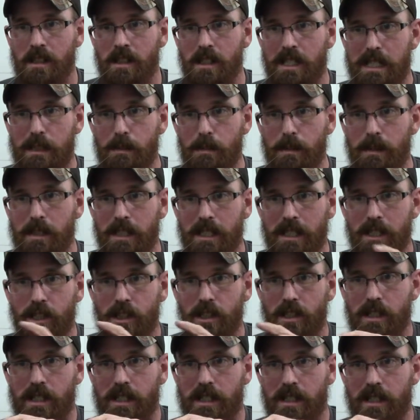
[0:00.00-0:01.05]
Keeping
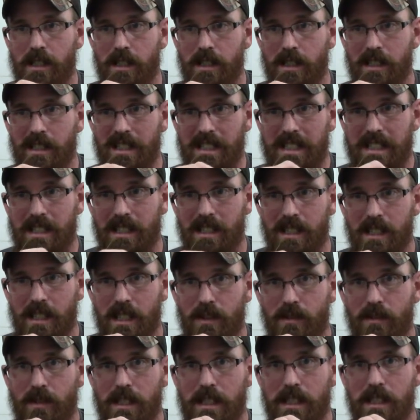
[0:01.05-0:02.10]
tension on it, and like I say,
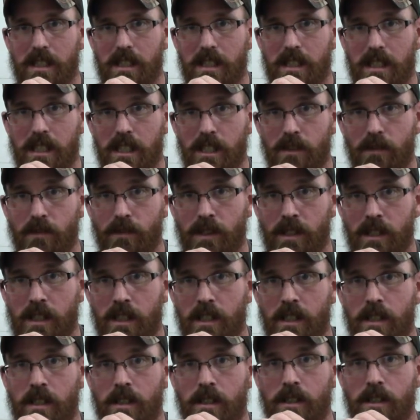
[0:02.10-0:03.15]
I've got the give
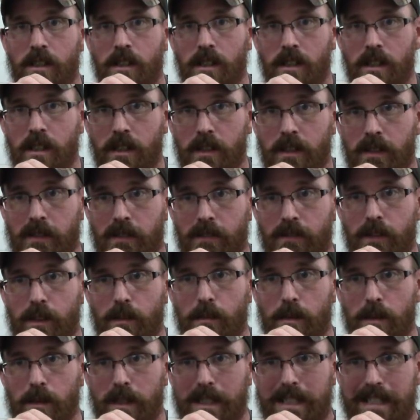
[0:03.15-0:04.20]
from
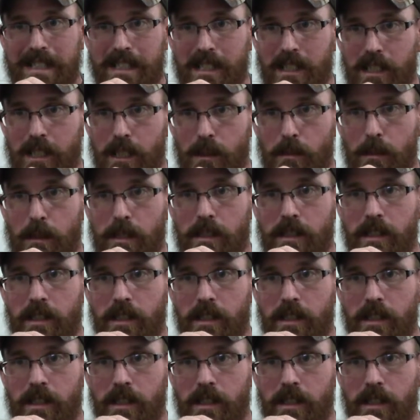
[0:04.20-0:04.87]
the rod tip